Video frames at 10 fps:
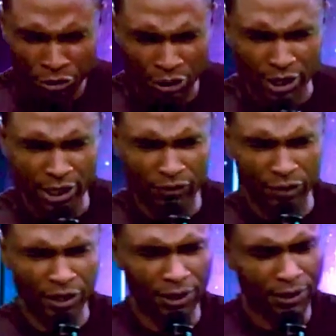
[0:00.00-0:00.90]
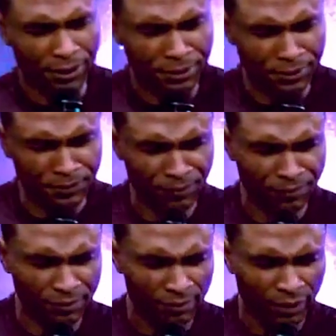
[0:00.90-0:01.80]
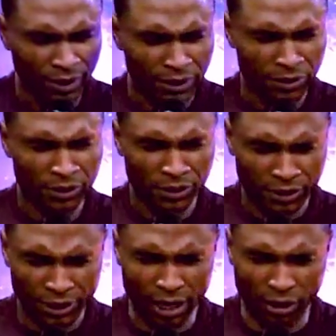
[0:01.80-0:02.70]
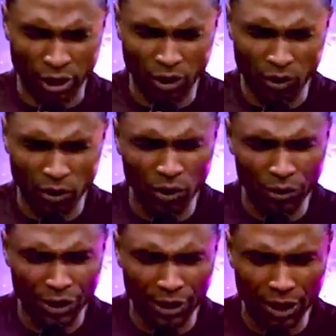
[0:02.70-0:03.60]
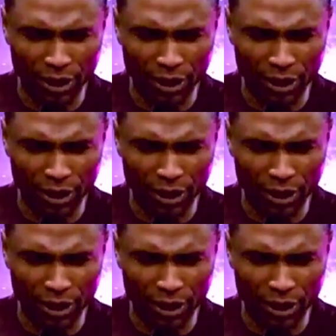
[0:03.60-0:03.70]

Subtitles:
within the glory